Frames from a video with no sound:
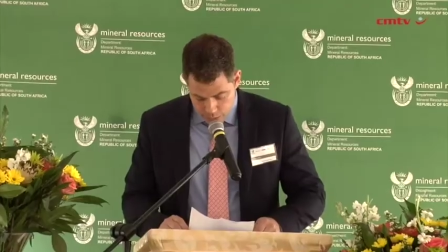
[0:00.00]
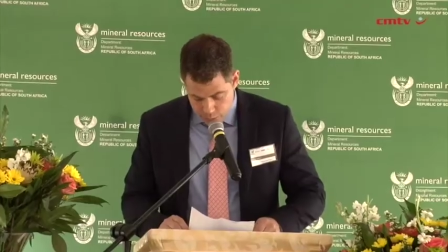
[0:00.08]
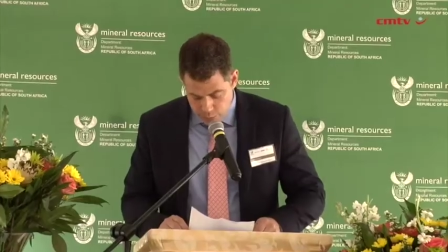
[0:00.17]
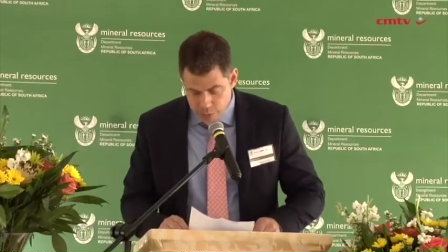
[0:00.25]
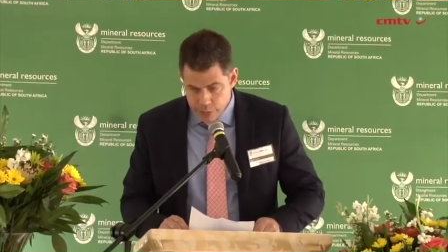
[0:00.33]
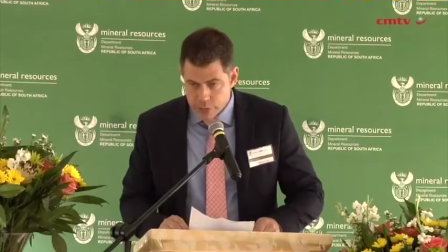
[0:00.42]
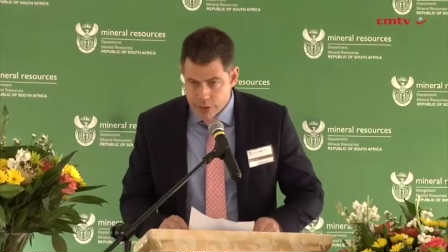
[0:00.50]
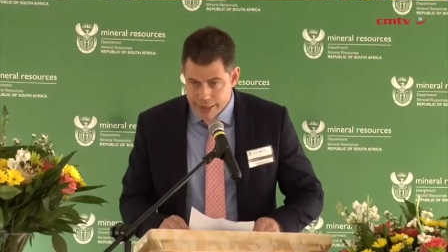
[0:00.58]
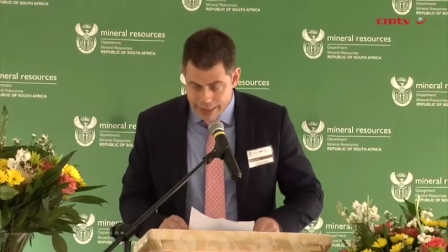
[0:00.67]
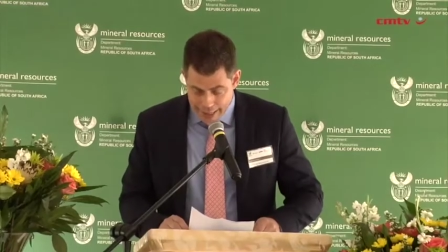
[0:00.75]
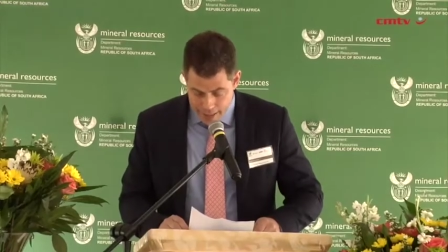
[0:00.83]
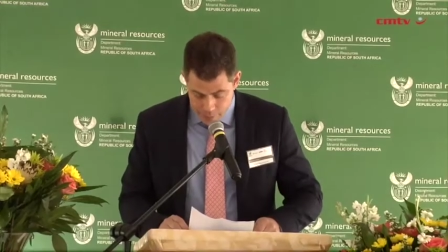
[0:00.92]
to reduce
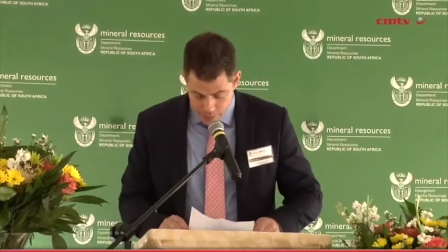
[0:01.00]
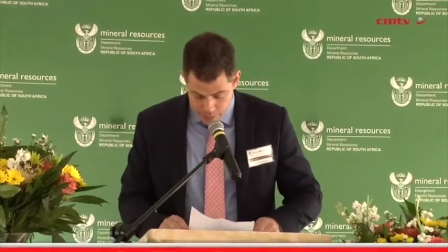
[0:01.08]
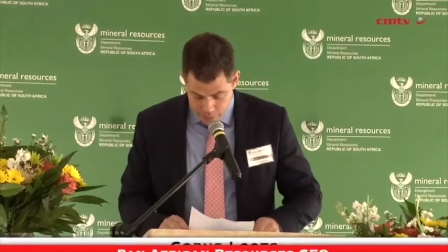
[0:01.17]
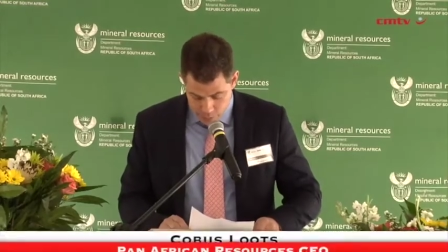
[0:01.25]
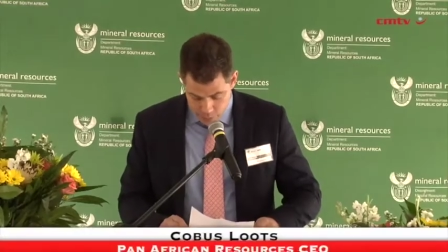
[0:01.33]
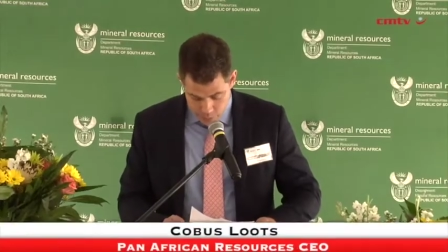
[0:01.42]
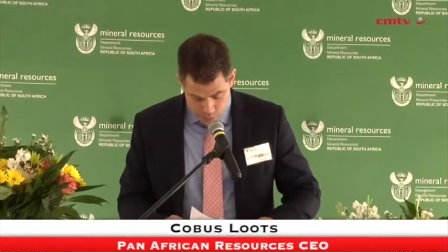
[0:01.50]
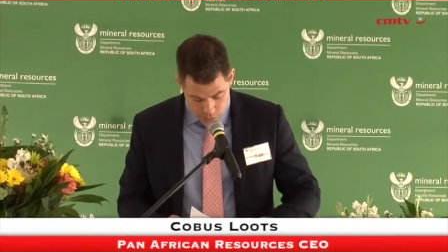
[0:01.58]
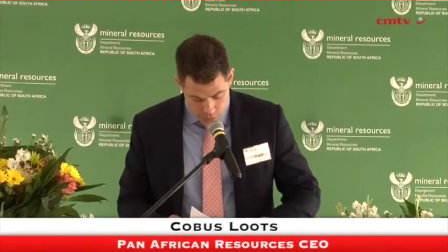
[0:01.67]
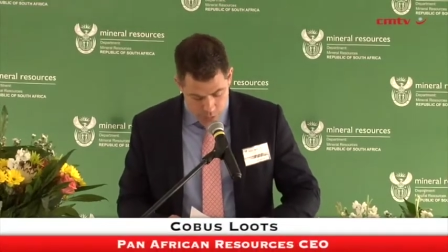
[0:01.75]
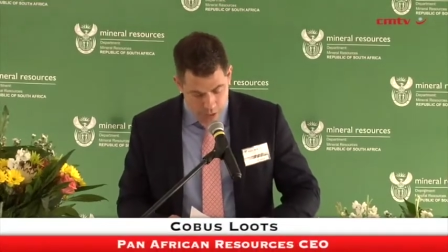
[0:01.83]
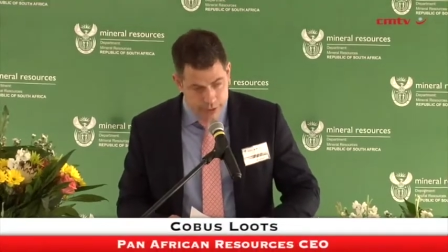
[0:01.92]
the capital to
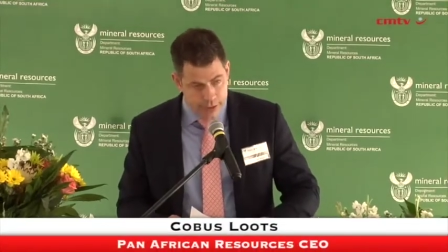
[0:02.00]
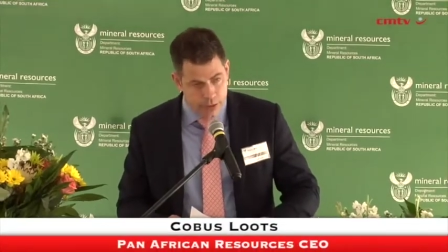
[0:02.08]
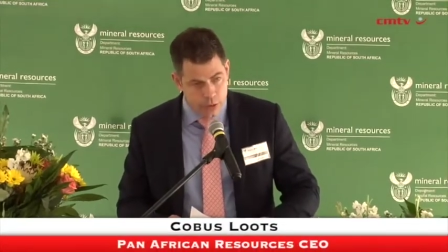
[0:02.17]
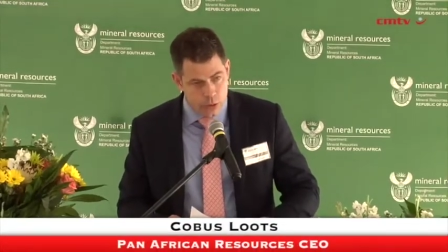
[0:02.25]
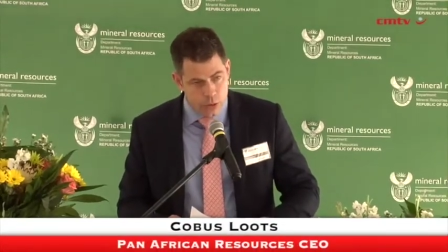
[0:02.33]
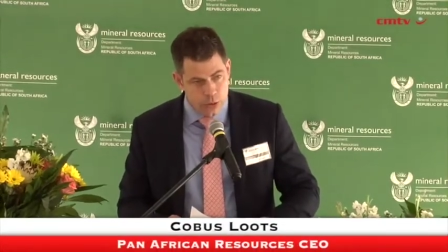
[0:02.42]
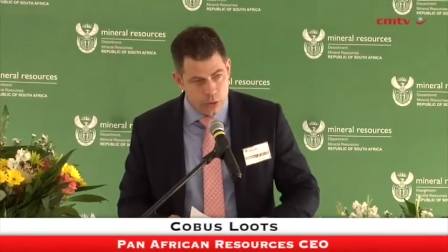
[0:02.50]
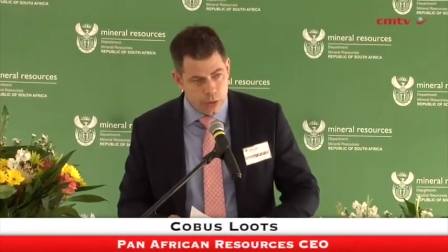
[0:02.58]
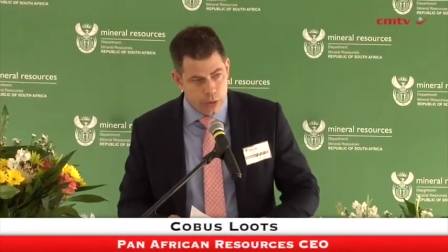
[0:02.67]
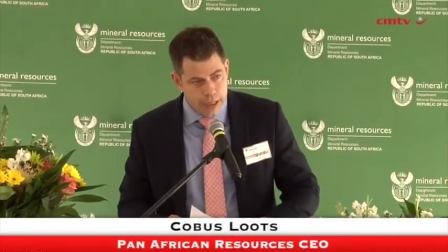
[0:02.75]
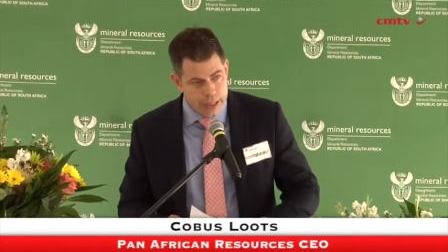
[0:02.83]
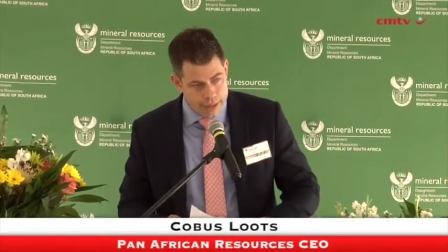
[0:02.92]
construct Elikhulu
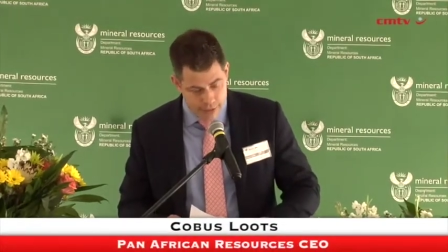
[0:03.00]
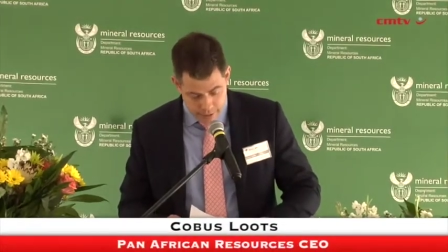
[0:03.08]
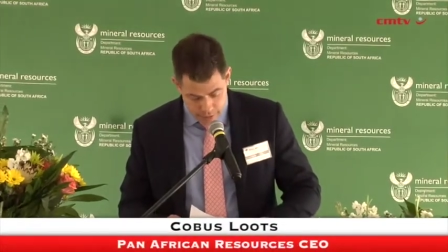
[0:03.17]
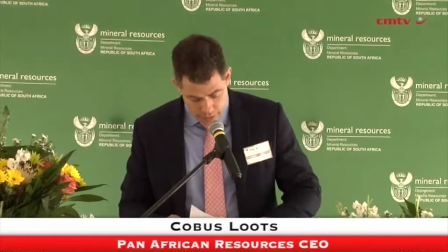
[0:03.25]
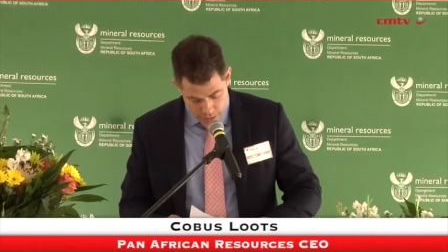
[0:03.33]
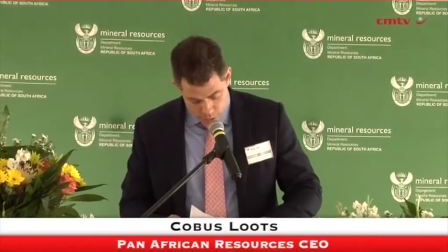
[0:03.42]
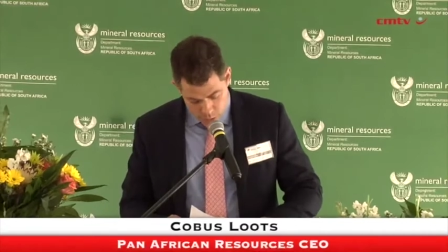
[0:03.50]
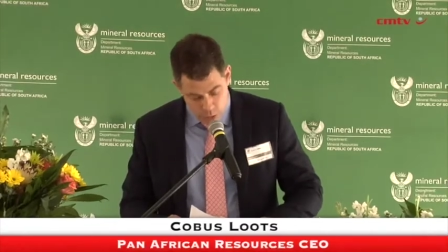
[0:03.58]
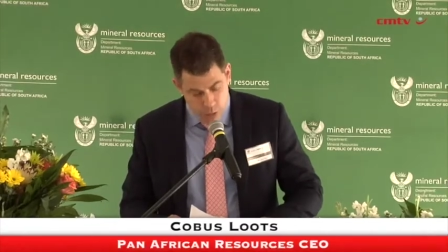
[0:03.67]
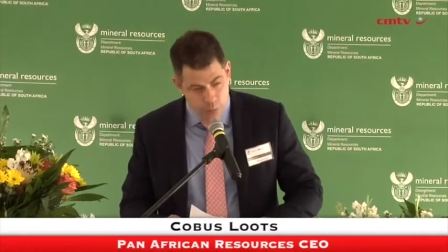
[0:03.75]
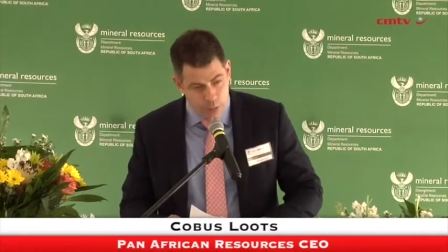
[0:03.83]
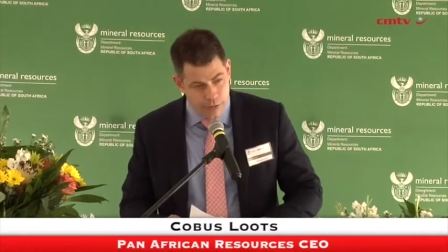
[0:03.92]
to less than
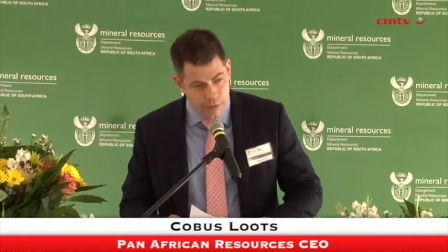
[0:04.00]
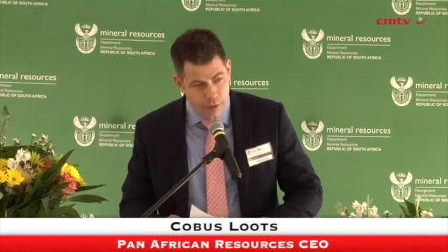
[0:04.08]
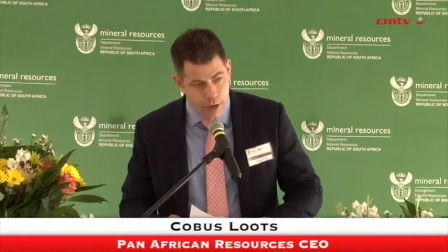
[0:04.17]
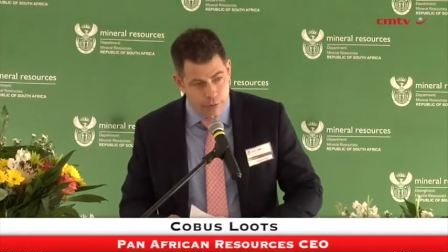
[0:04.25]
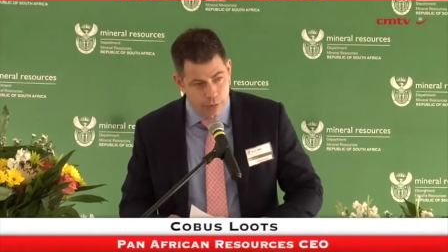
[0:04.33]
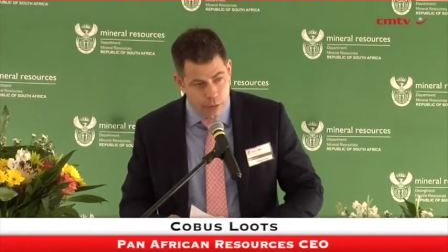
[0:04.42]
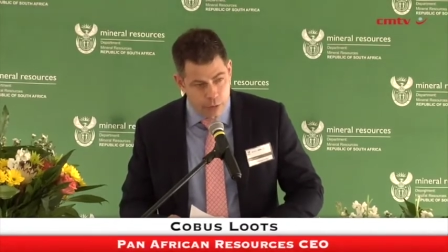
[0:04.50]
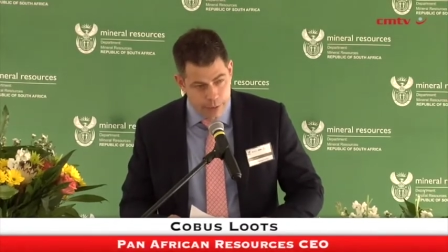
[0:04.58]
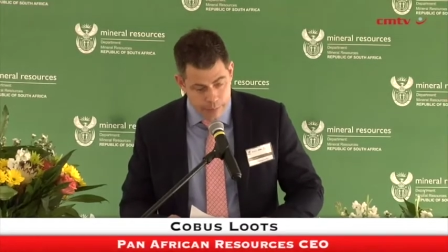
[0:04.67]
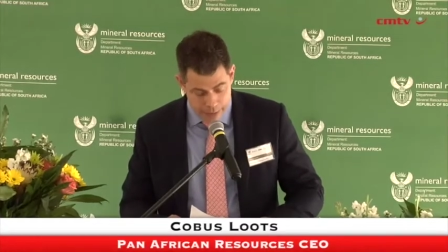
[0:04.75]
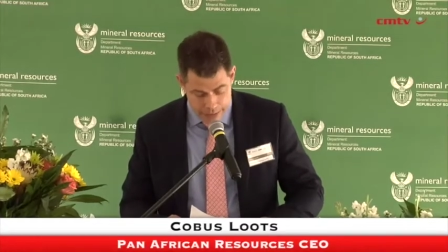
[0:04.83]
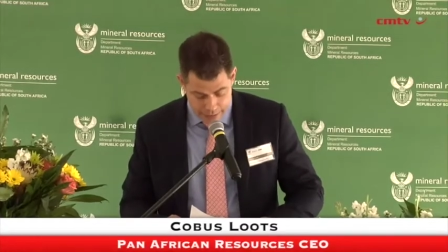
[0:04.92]
2.5 or
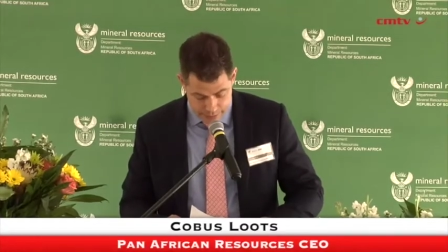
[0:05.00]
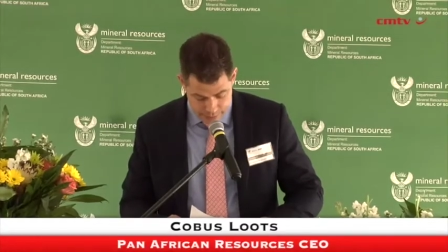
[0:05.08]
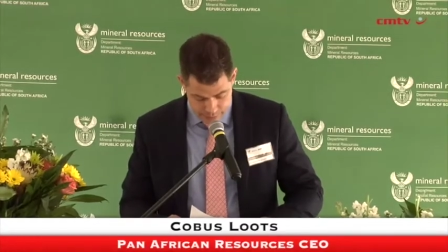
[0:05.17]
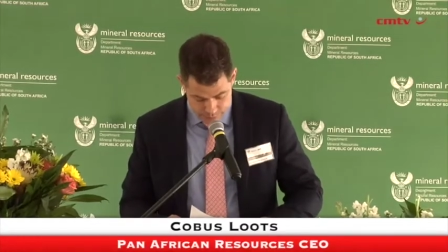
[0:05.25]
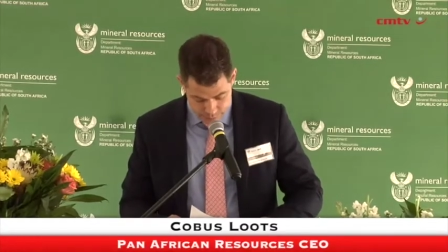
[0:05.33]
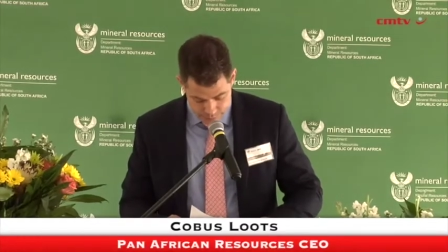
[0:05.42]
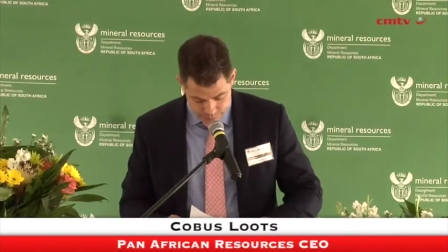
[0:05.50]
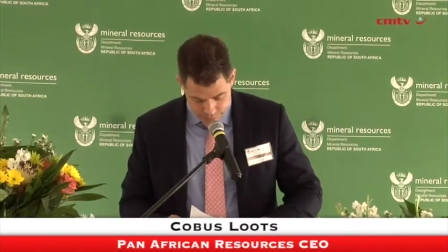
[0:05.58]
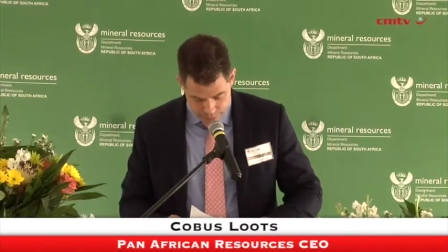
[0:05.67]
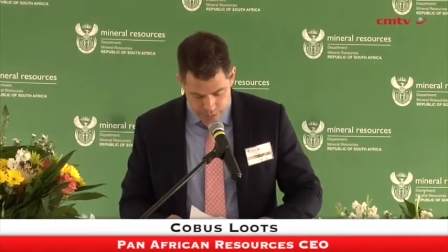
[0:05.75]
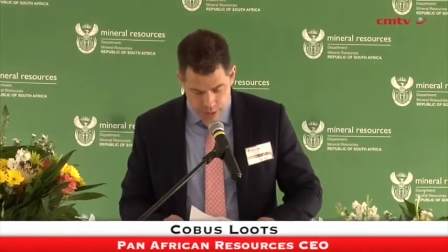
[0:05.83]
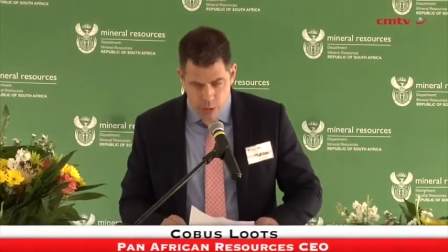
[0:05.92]
3 billion.
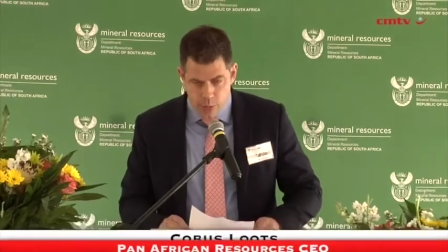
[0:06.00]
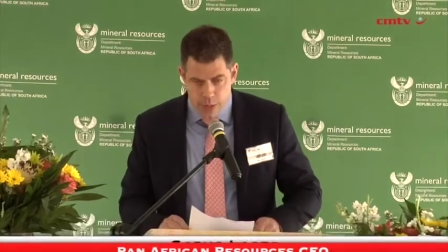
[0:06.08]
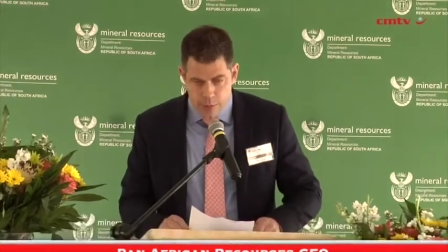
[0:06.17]
We